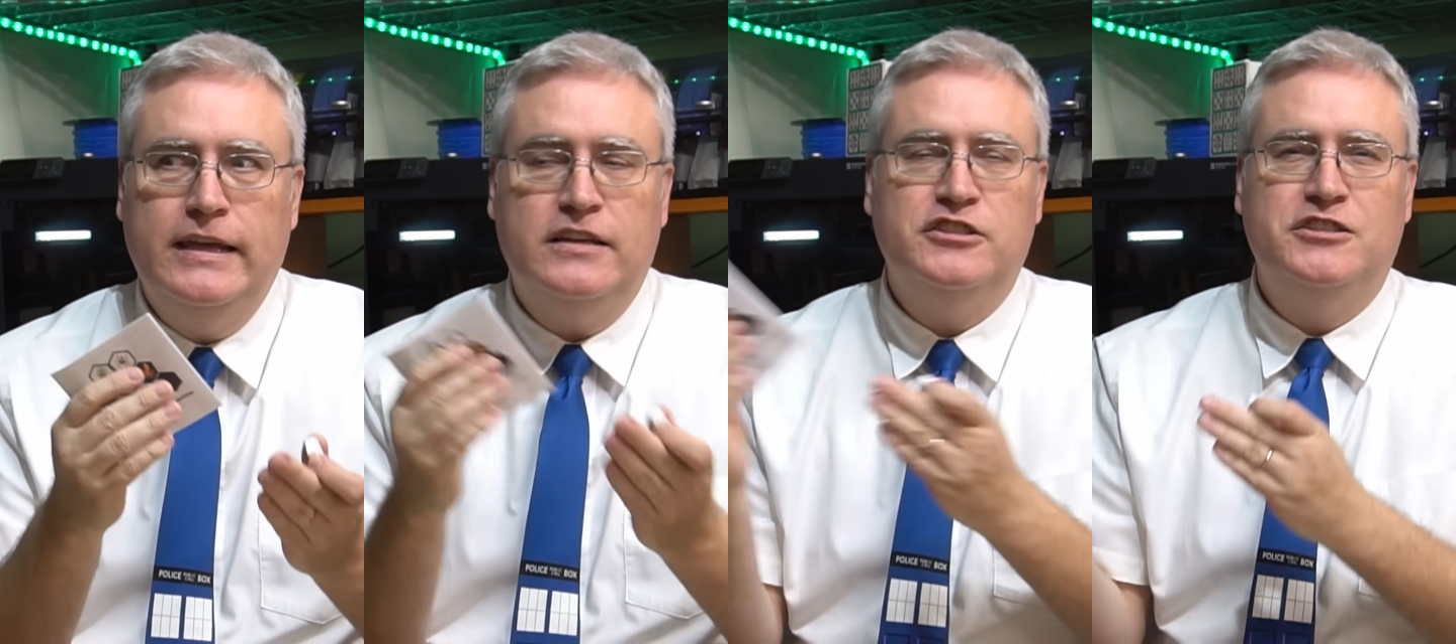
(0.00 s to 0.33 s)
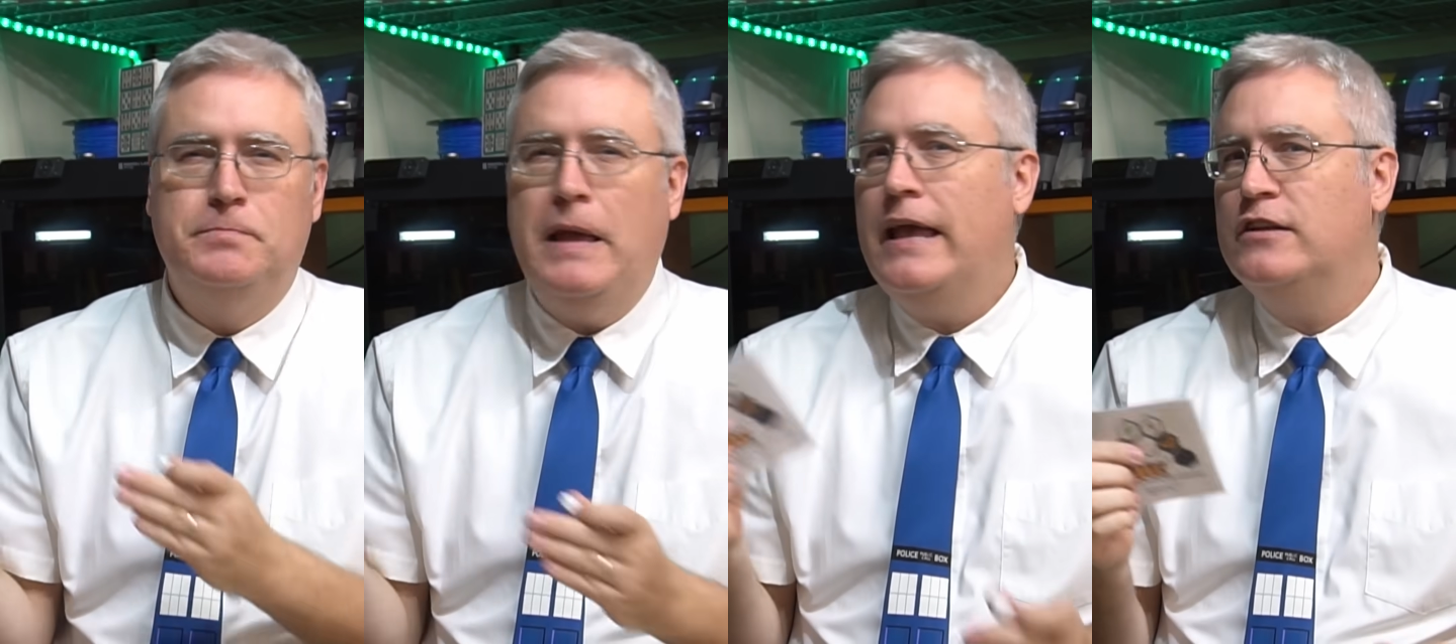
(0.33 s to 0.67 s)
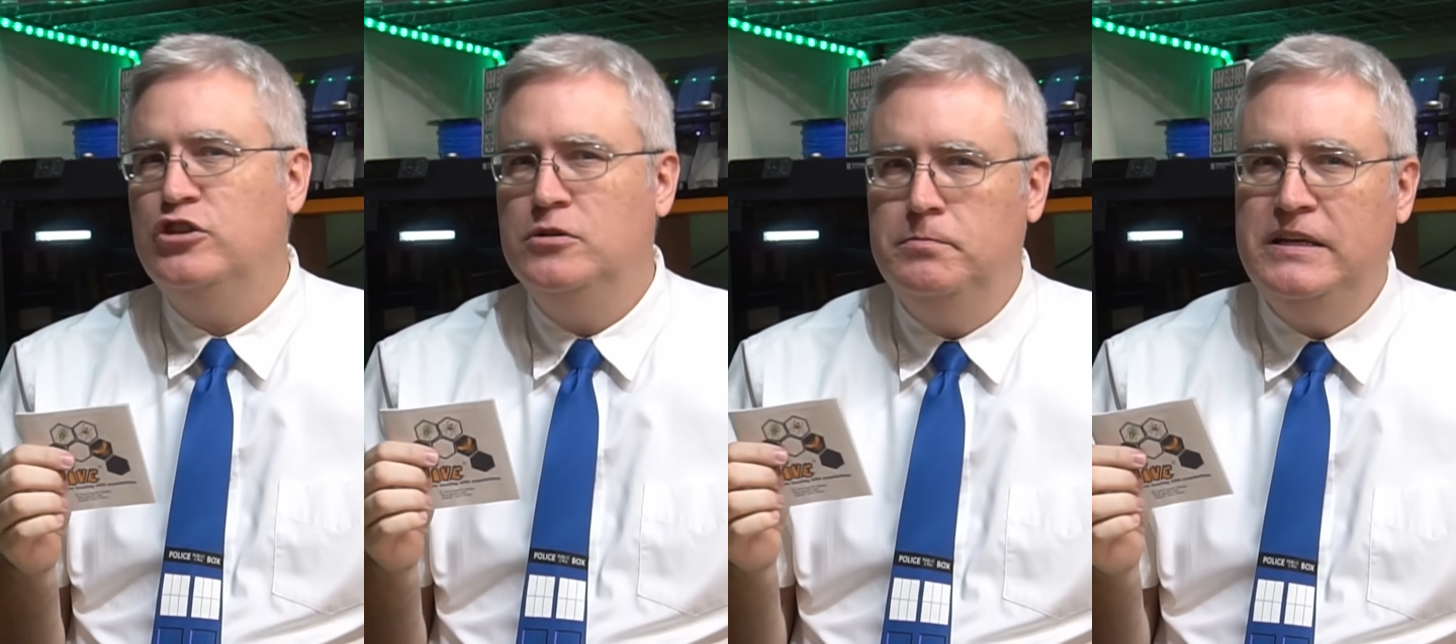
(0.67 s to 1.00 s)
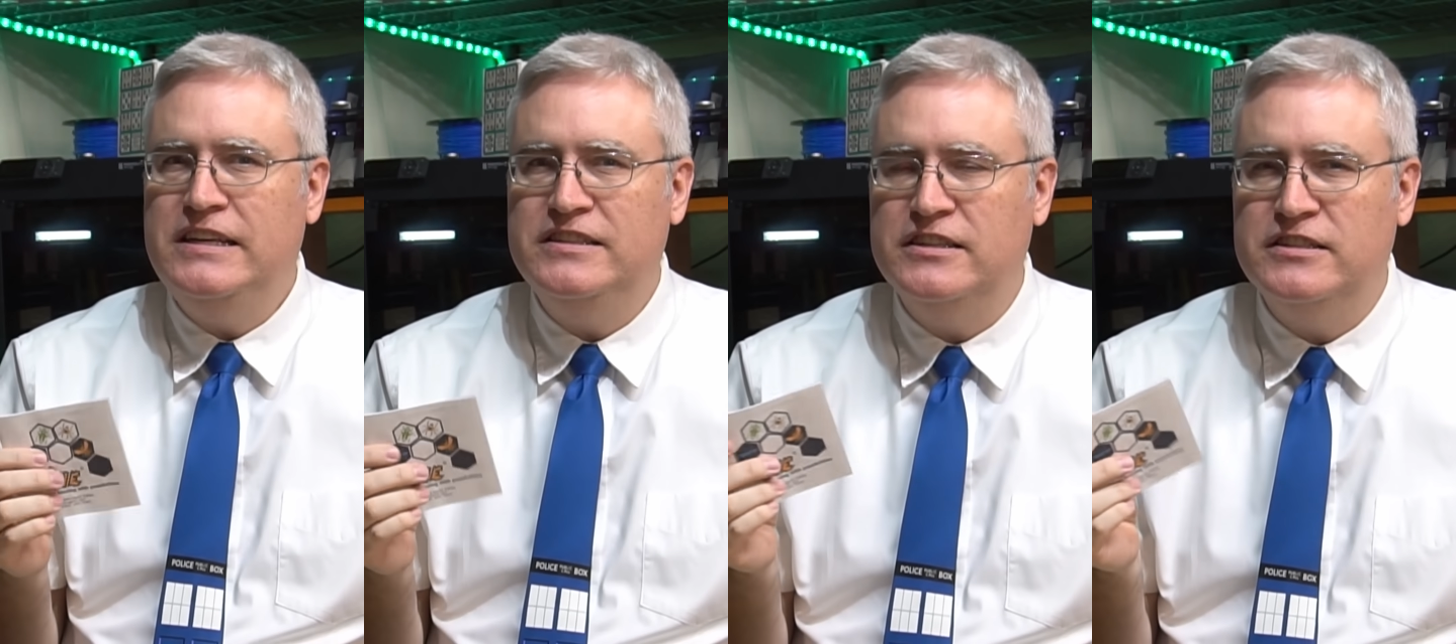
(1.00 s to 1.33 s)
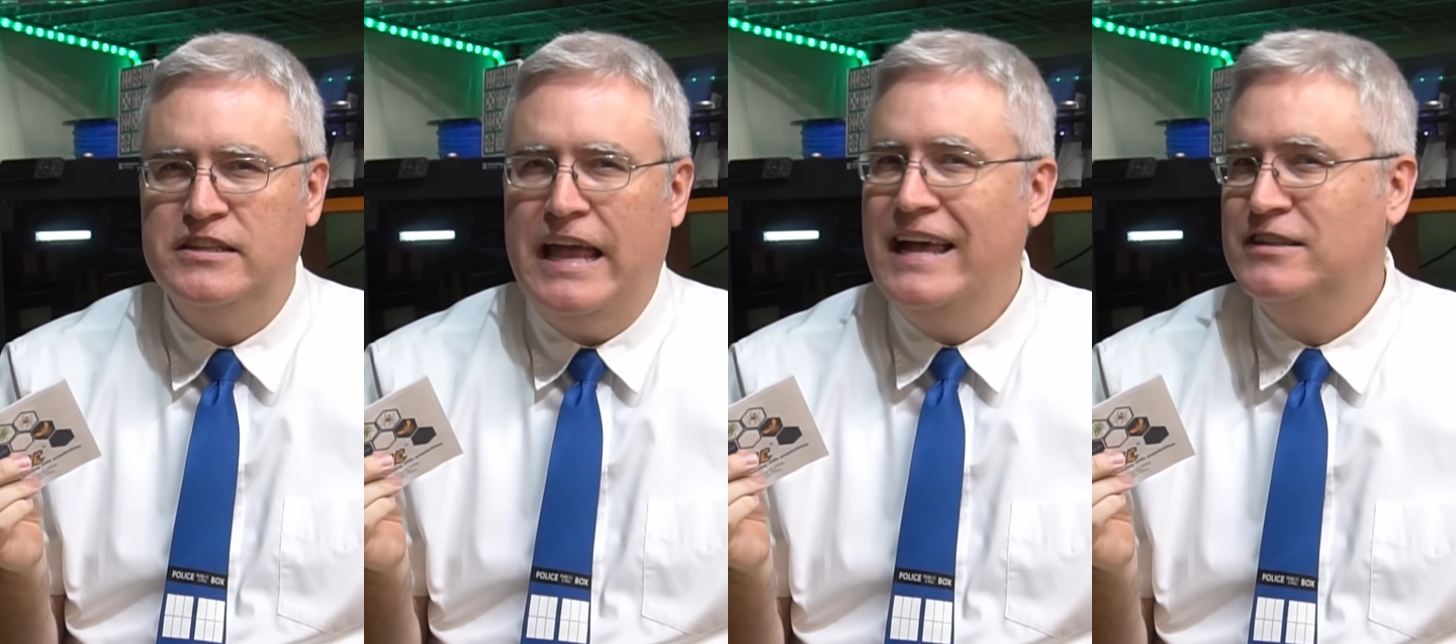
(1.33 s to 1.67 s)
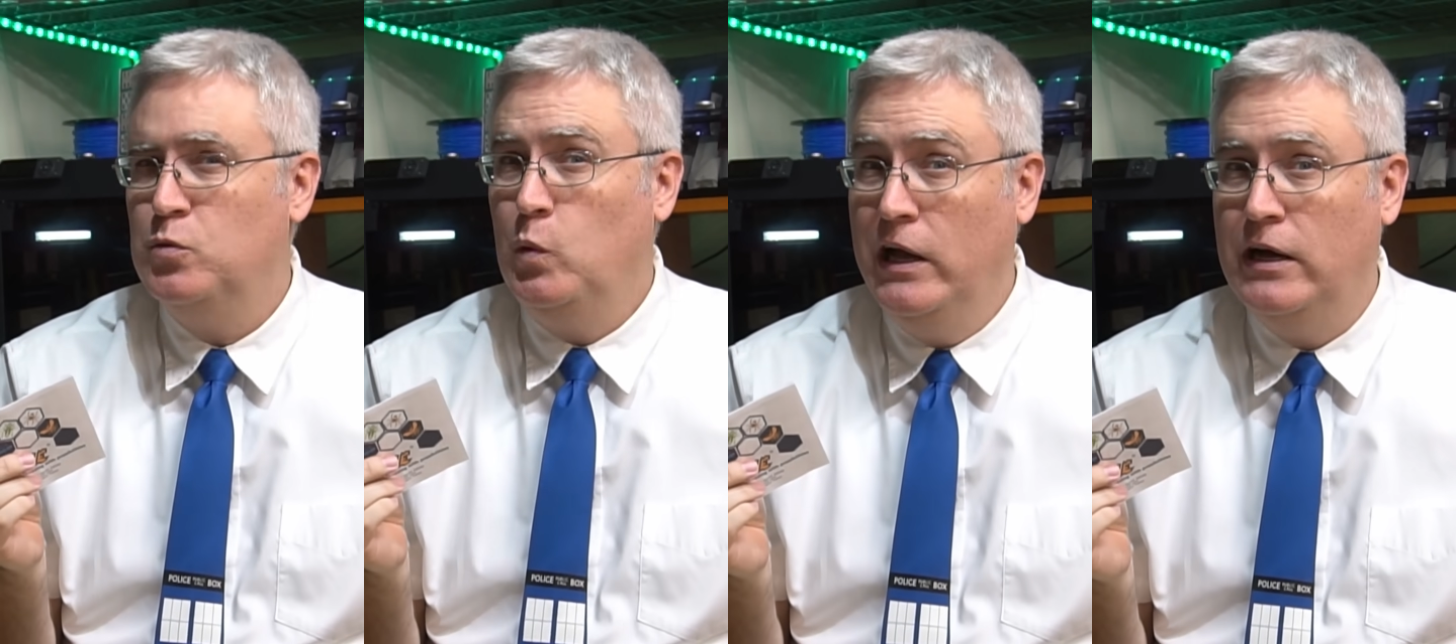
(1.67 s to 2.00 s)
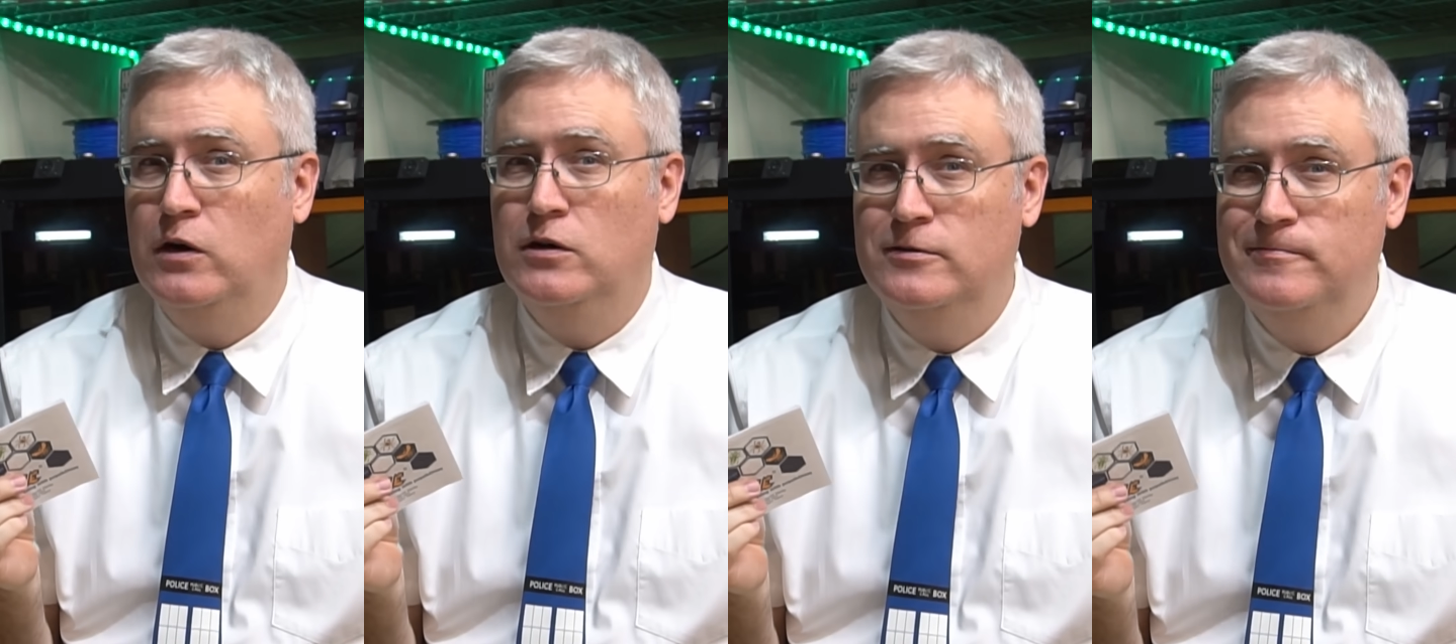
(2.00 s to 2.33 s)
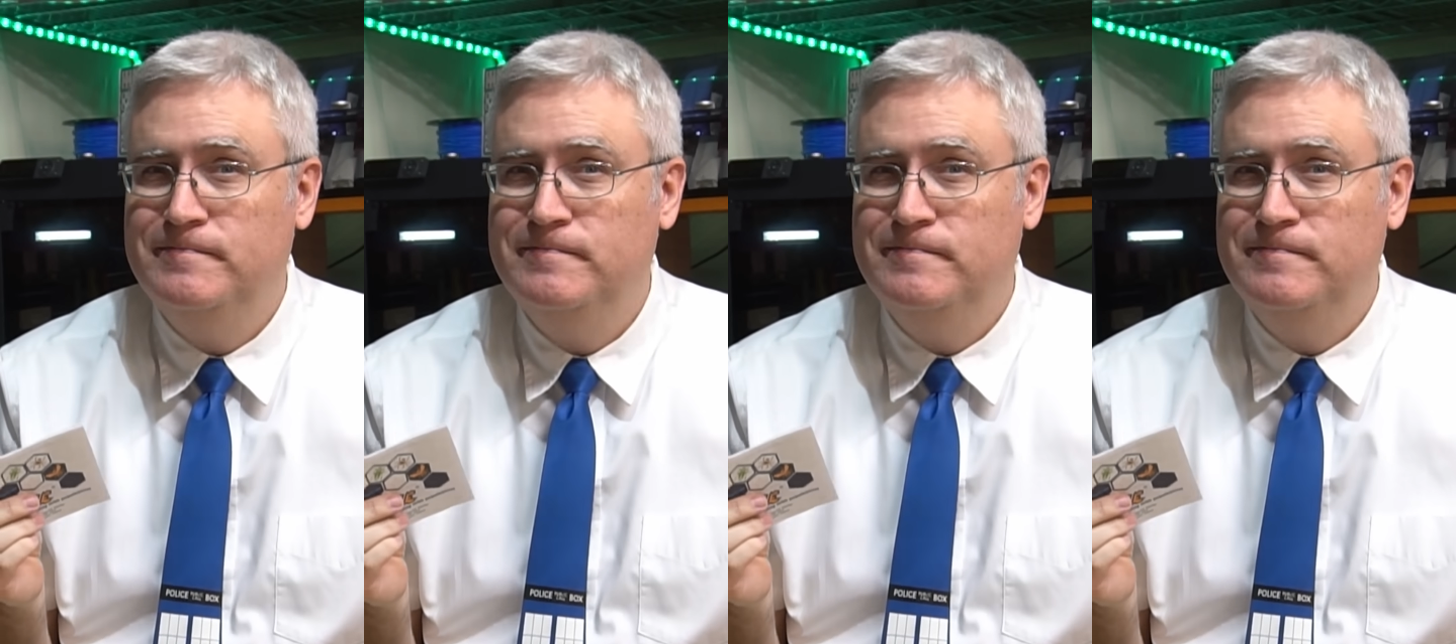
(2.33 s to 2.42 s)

expansion pieces as well.